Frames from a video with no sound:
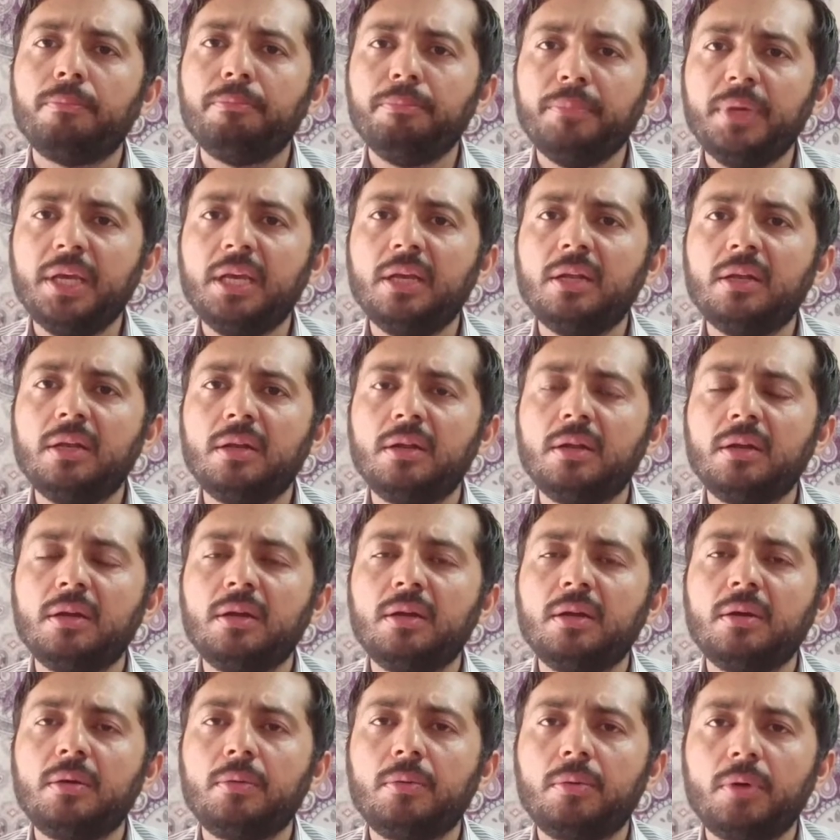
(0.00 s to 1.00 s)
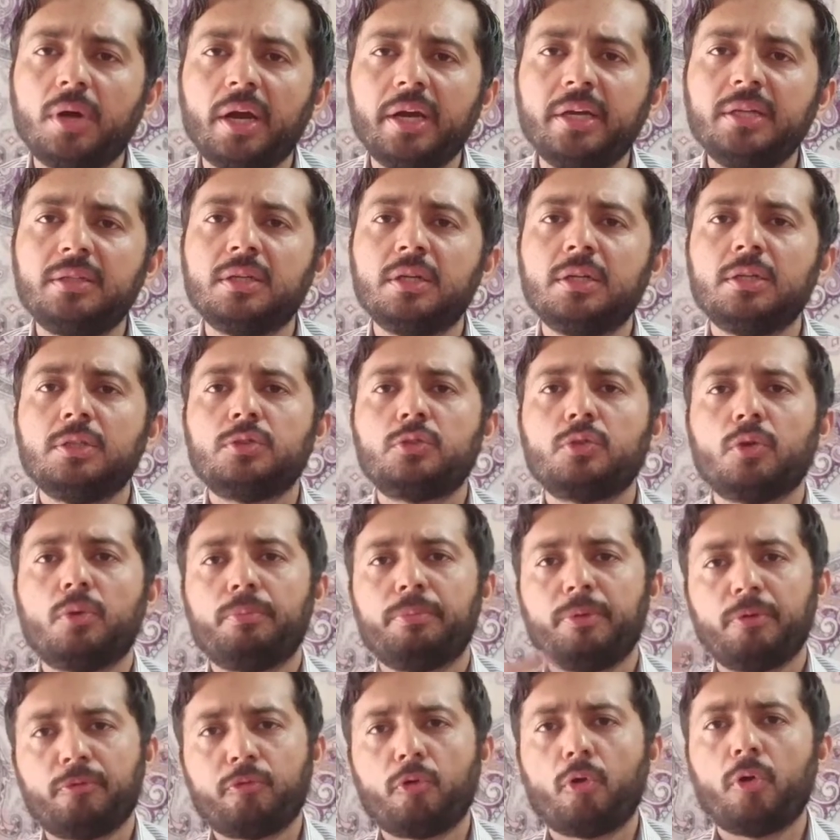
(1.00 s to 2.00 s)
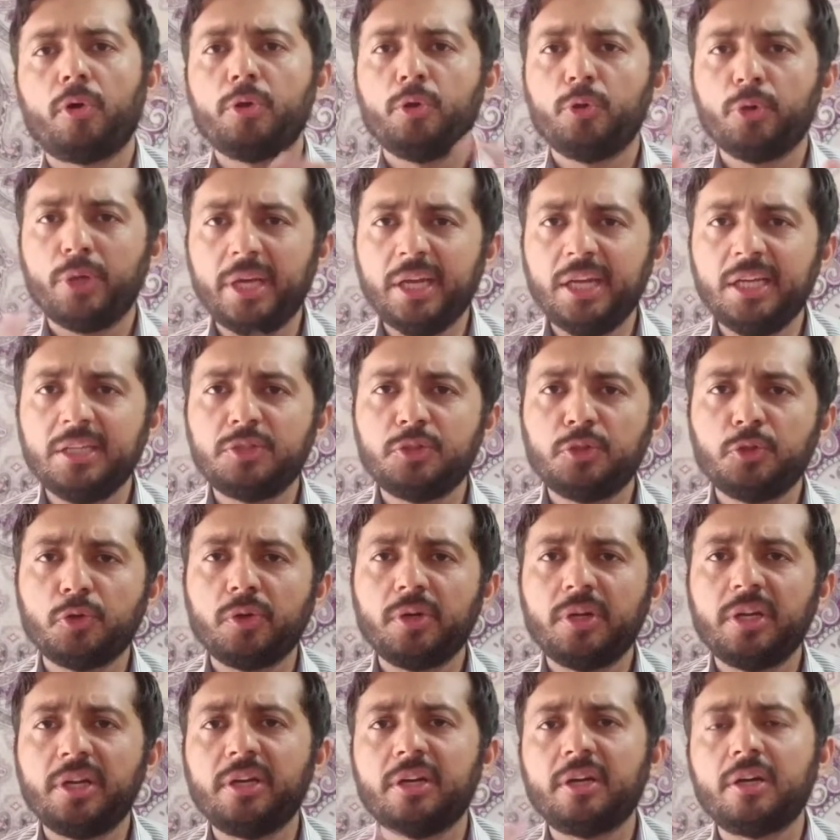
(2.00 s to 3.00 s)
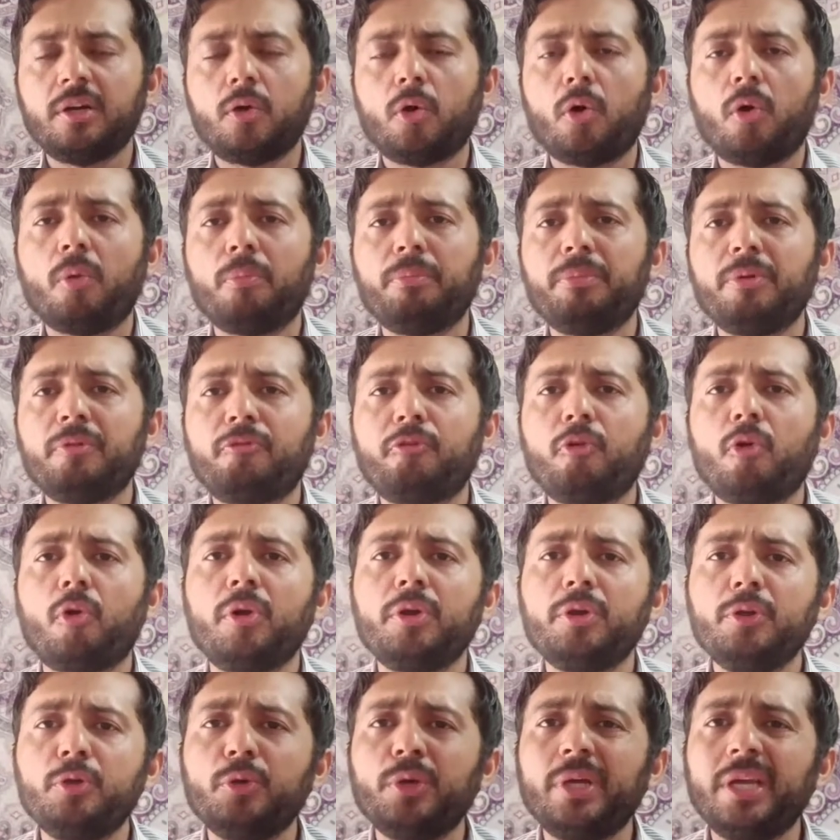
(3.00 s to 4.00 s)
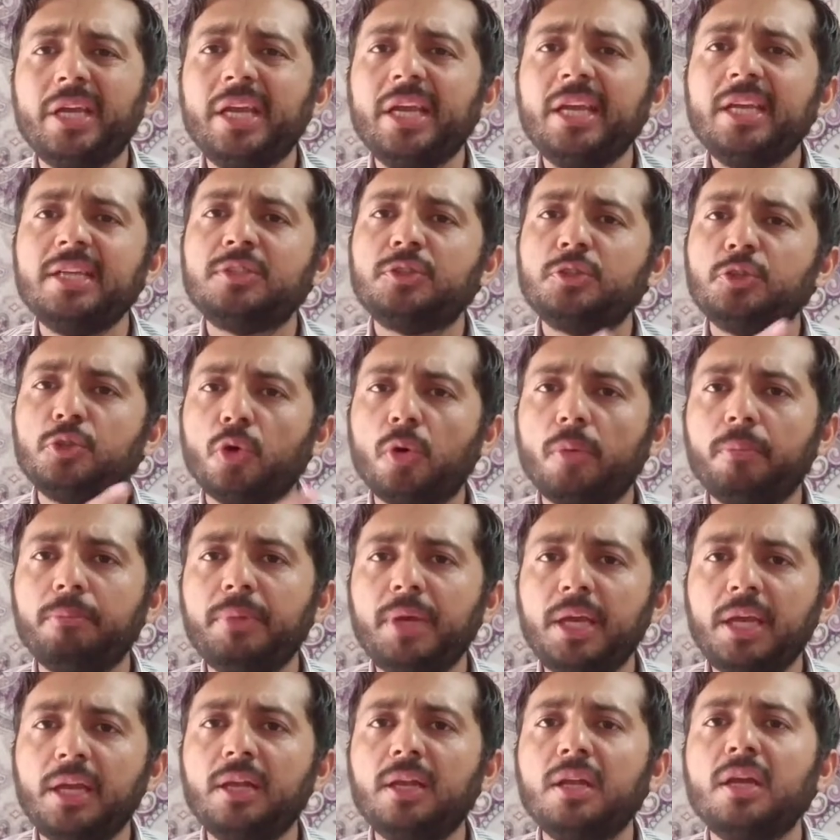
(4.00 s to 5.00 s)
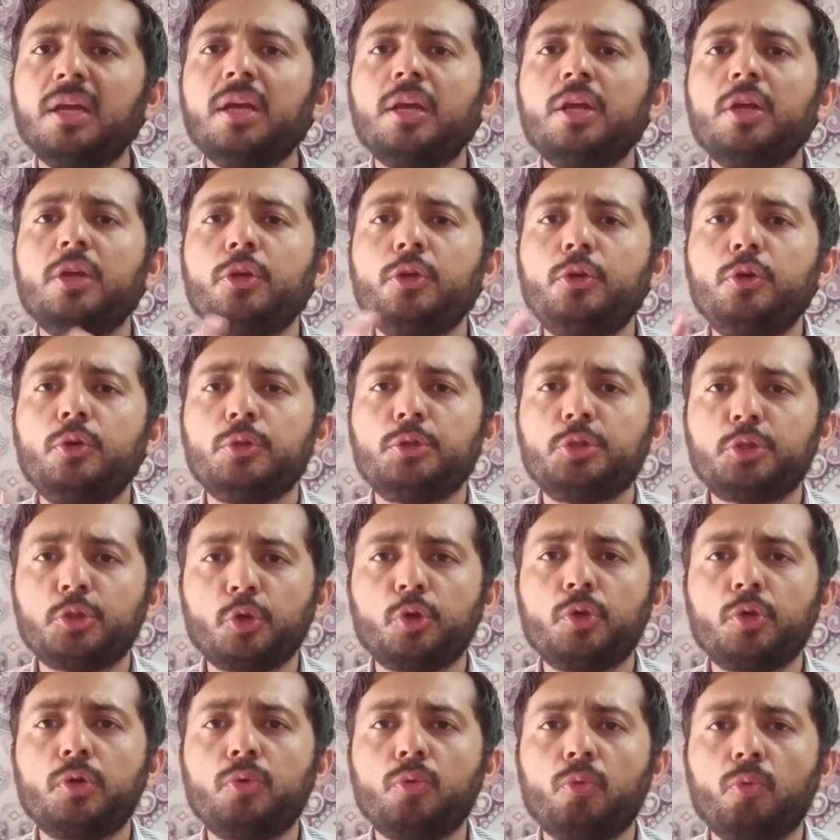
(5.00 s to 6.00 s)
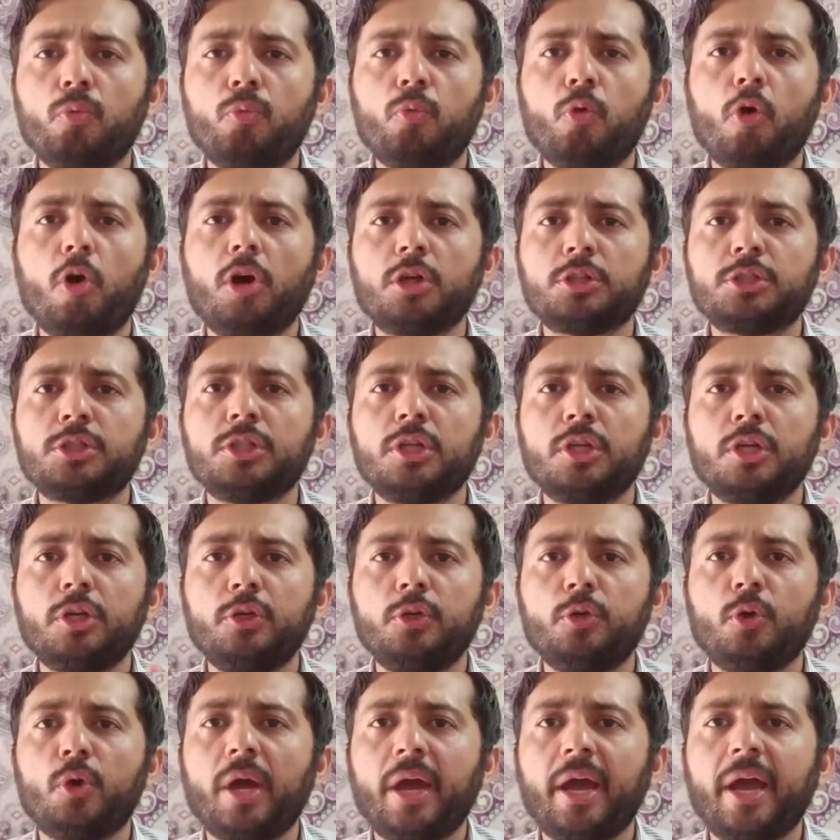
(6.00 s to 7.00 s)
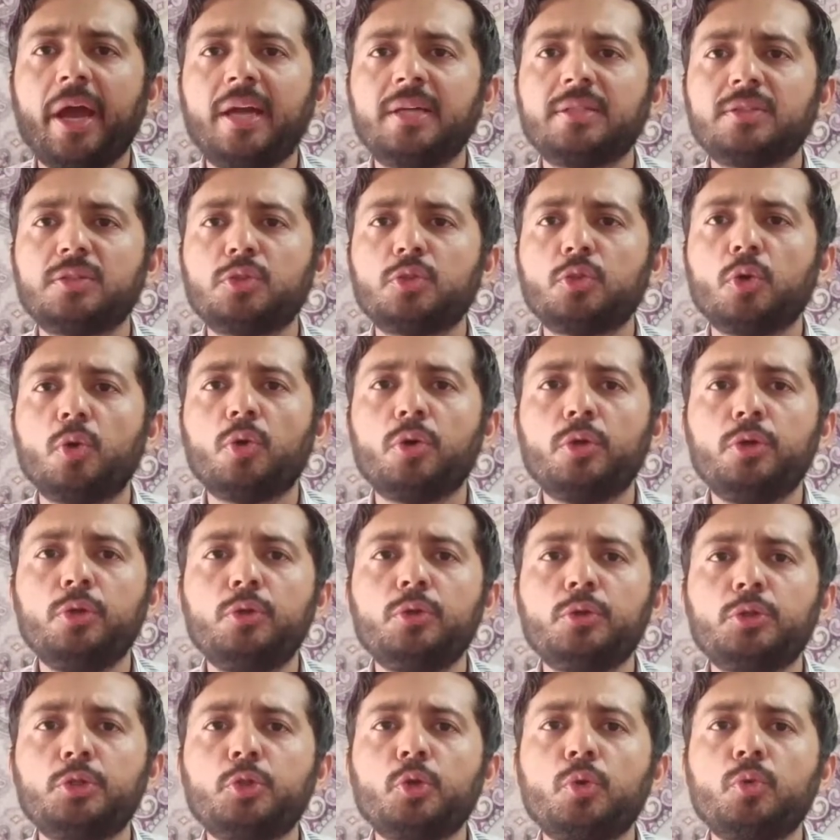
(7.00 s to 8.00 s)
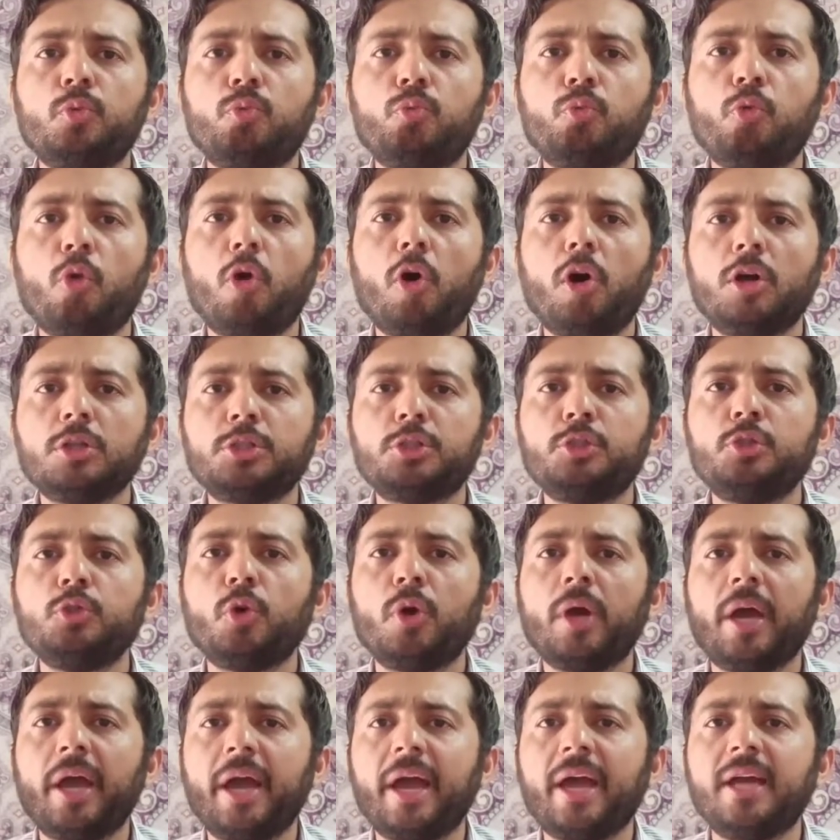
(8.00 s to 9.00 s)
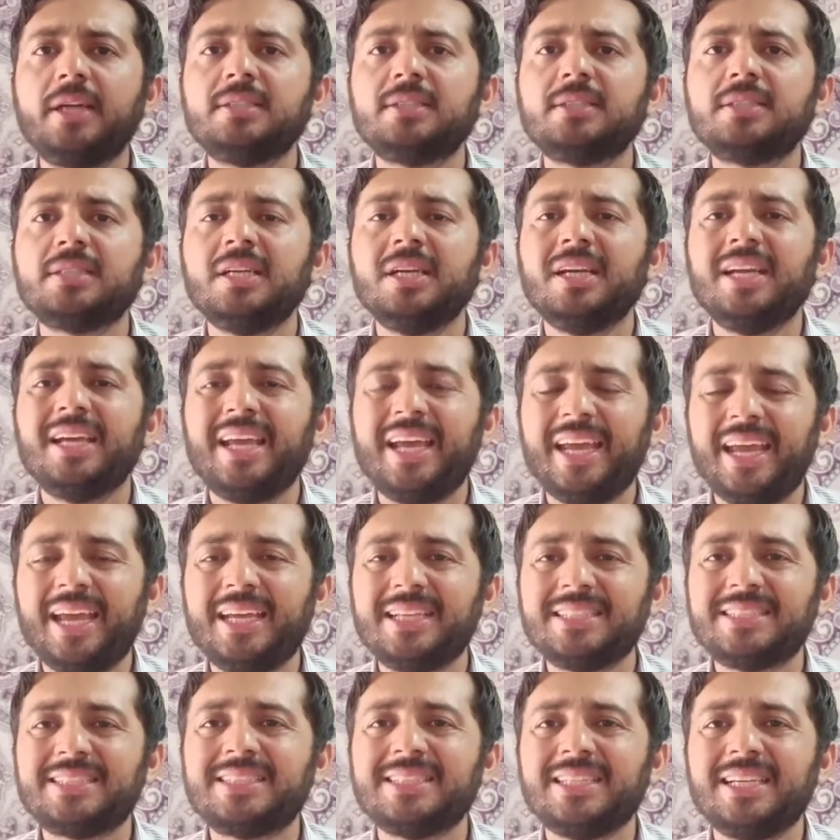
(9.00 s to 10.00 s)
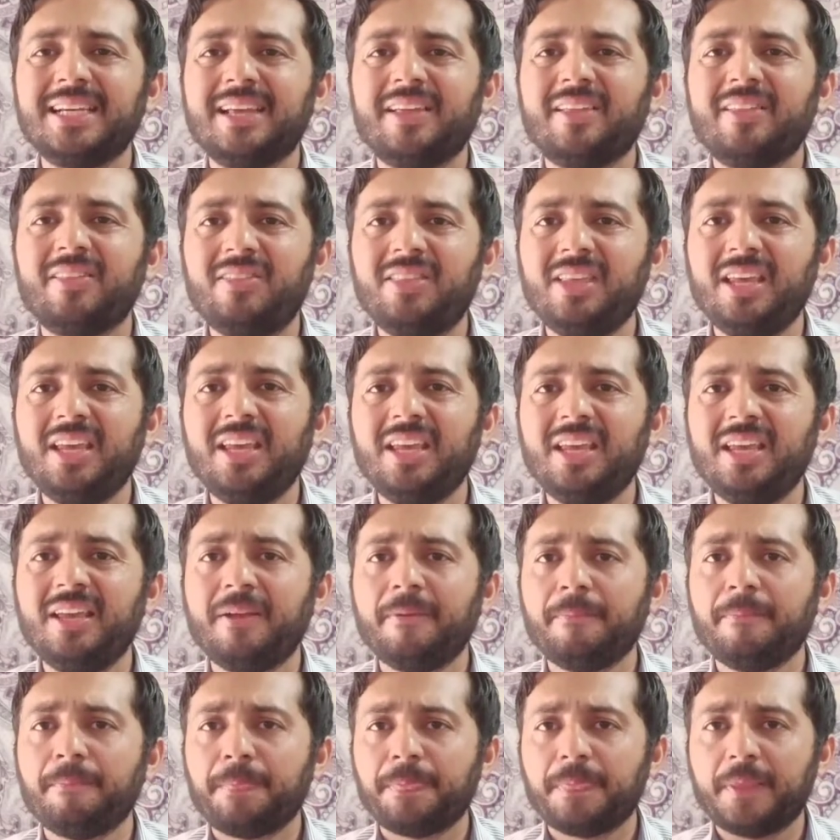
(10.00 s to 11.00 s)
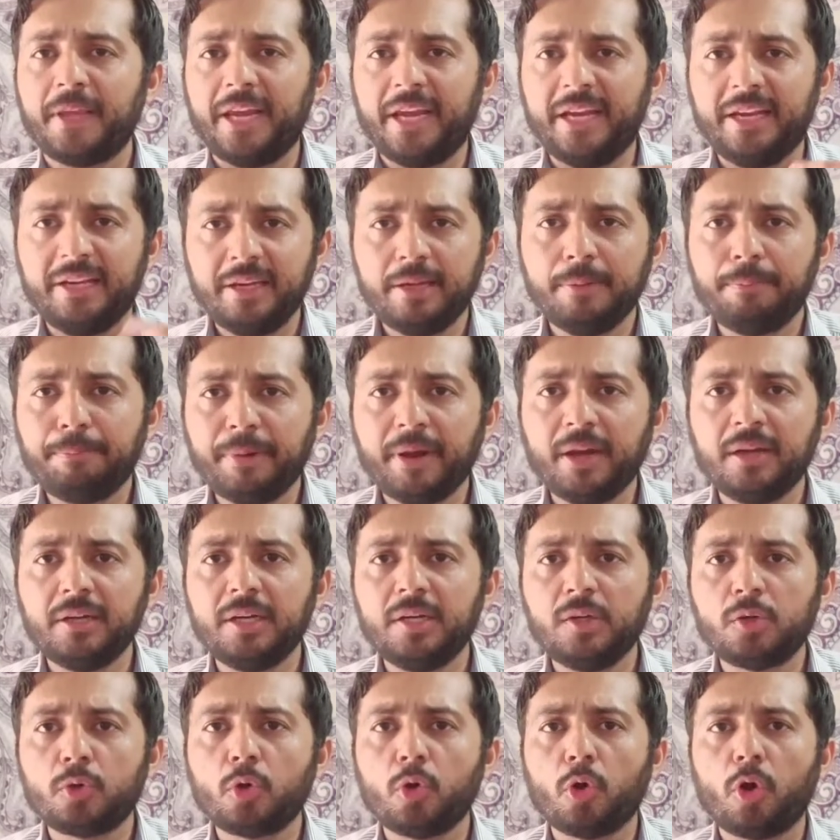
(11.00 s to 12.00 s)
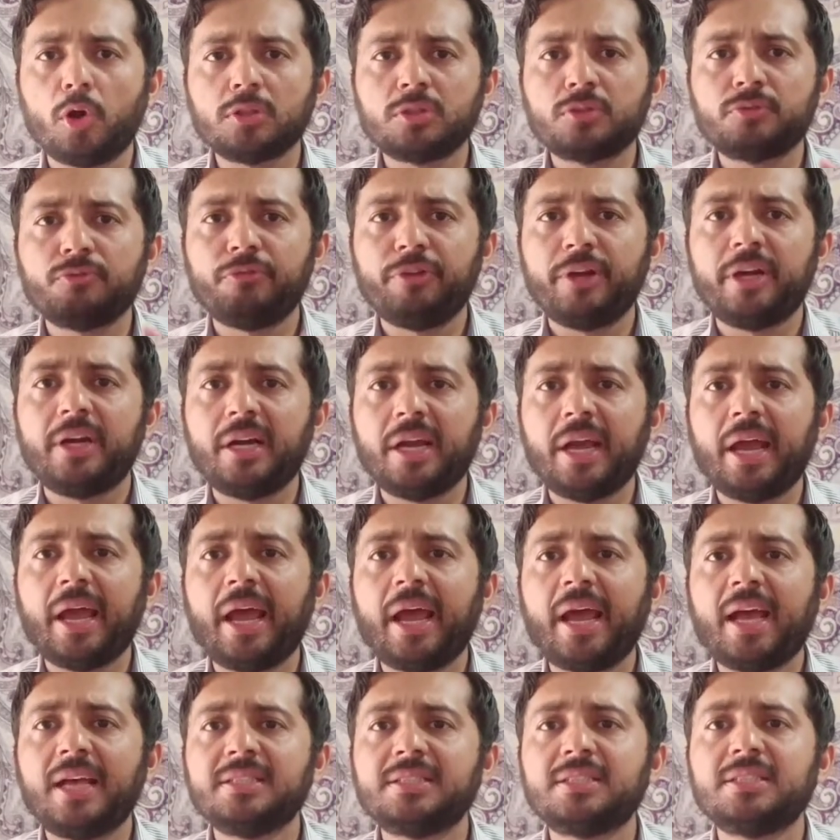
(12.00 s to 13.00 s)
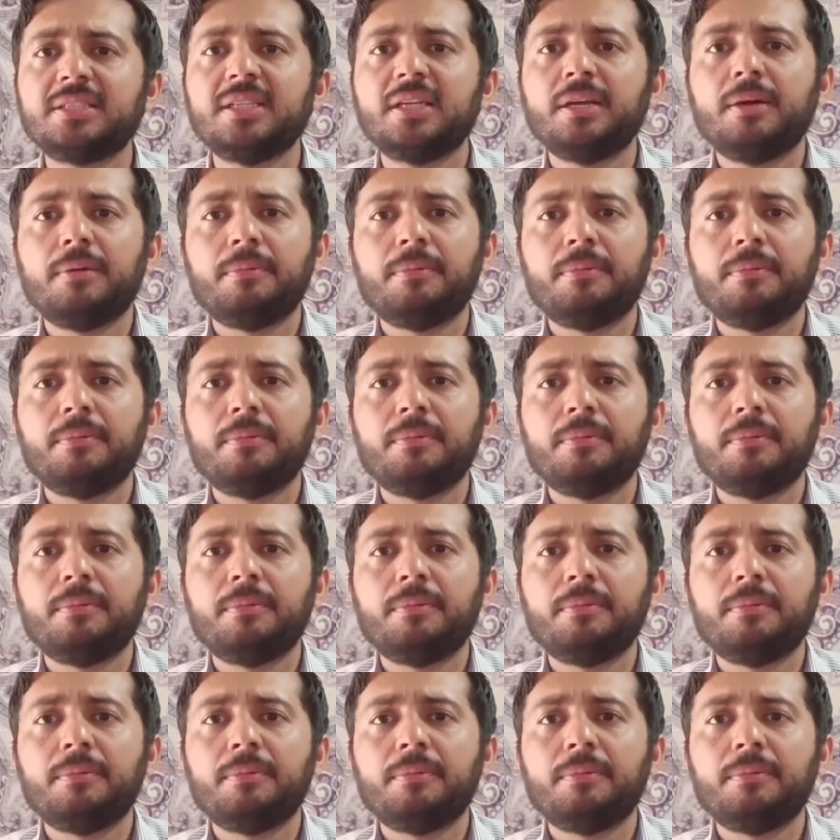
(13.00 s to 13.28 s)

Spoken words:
meal, right? So before you eat your dinner or before you eat your meal, you should wash your hands. So you should wash your hands is the independent clause, whereas